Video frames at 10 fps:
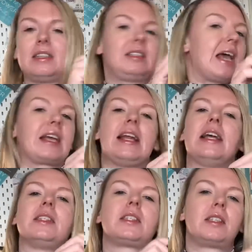taking
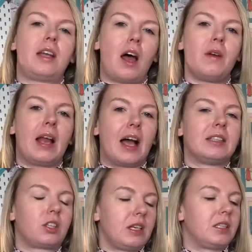it slowly, I
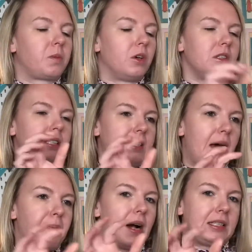took this one
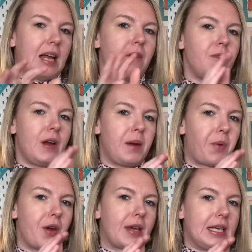step by step, really
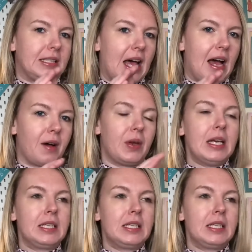broke it down,